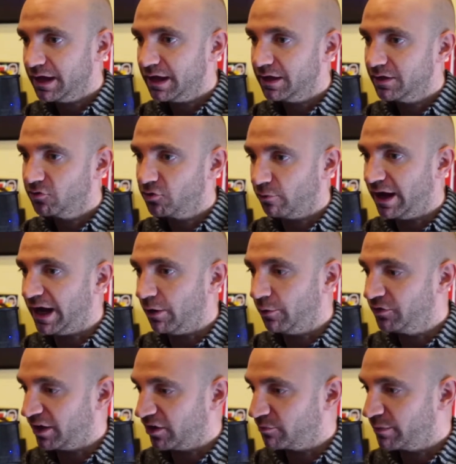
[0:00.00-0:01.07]
so I
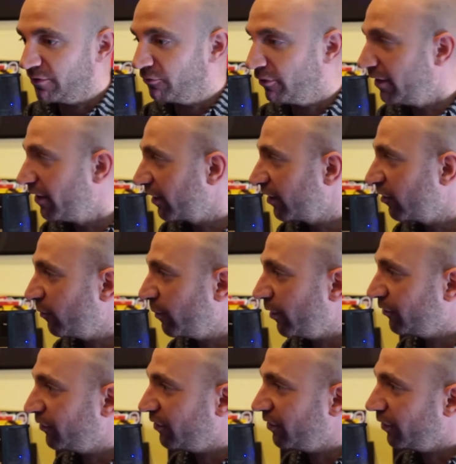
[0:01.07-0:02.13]
always ask my friend, the
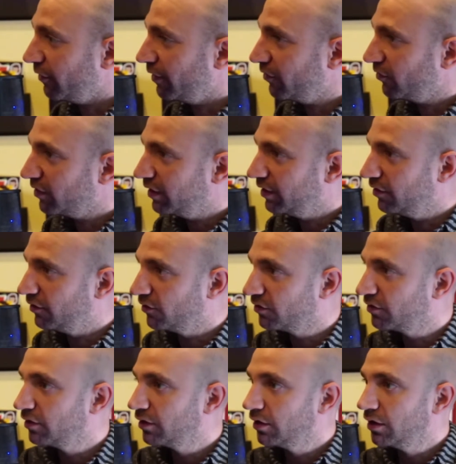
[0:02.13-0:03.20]
conspiracy theorist,
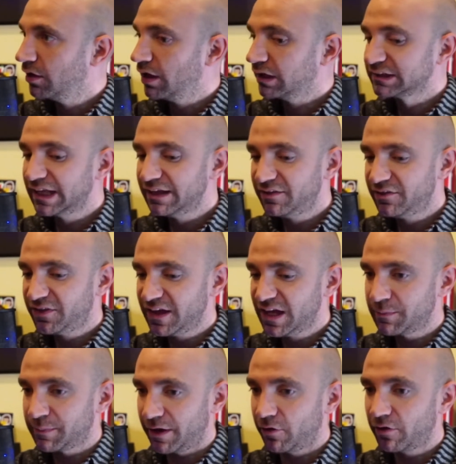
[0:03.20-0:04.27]
is let's think
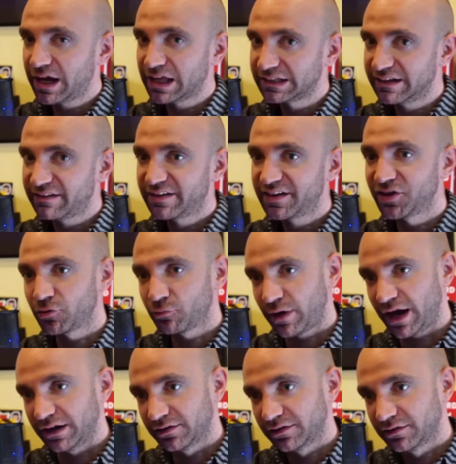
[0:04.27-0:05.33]
about, okay, let's say you're
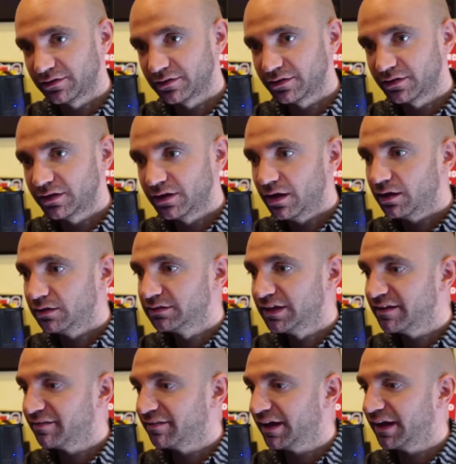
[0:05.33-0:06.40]
right.
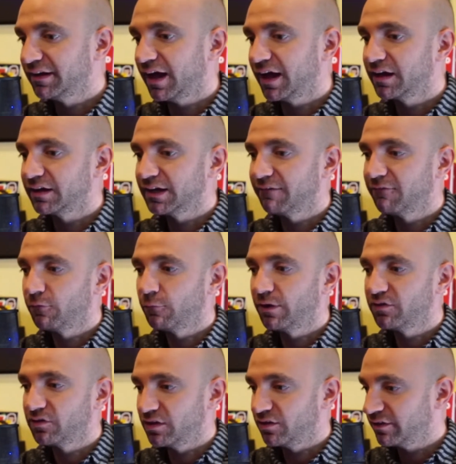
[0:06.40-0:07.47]
Let's say 9/11
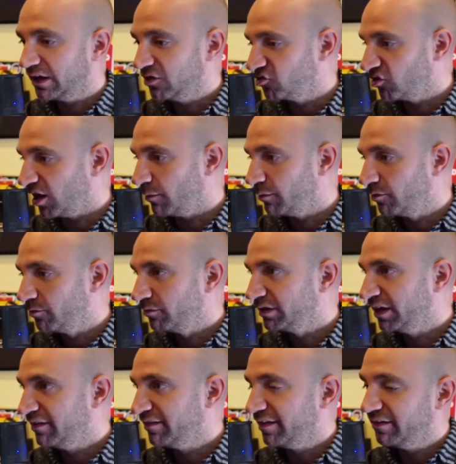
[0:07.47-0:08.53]
was an inside job.
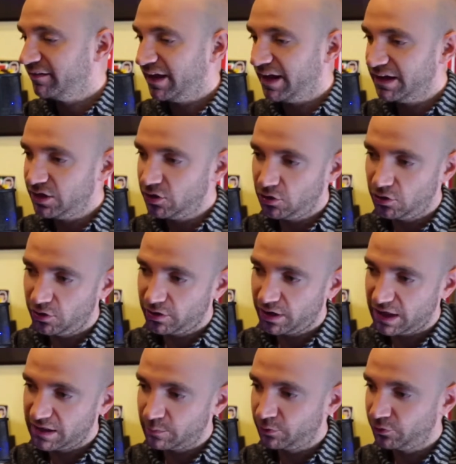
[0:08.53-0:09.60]
Let's say Sandy Hook
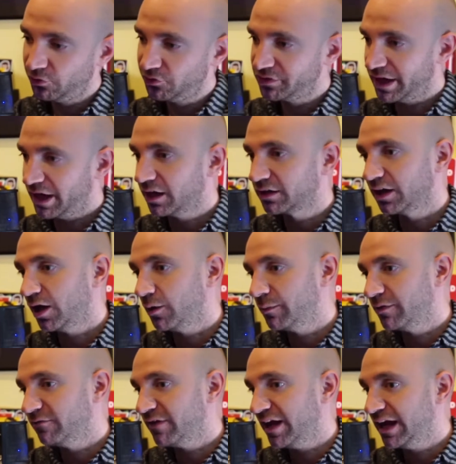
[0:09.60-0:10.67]
and the Pulse nightclub
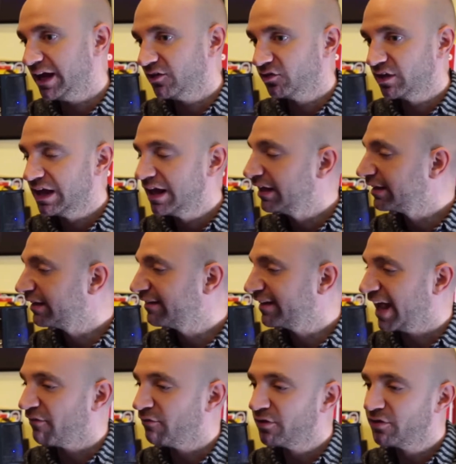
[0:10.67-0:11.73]
in Vegas, let's say
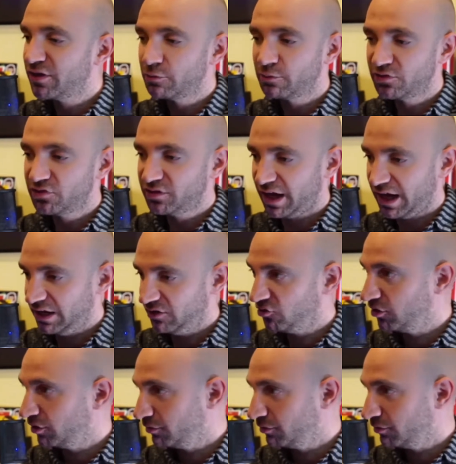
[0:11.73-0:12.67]
everything was staged.